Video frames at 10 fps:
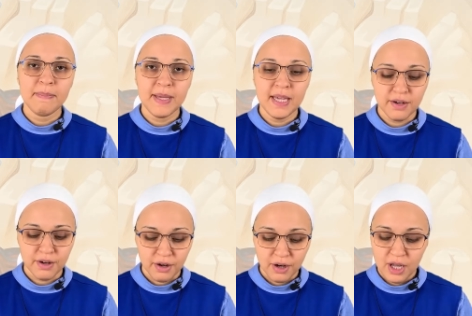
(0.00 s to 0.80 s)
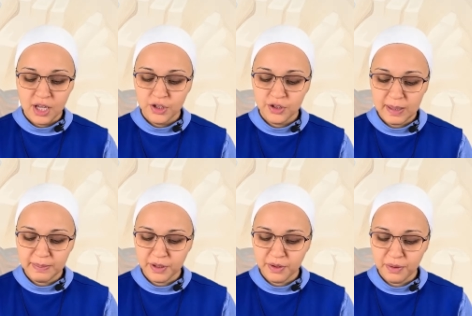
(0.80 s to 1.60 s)
Peter,
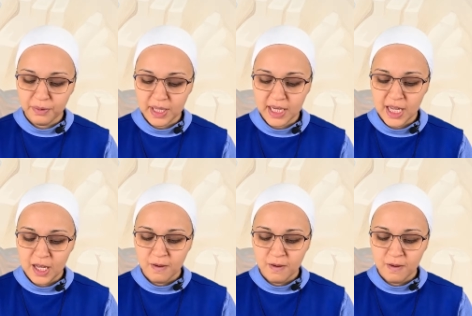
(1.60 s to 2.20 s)
chapter 3,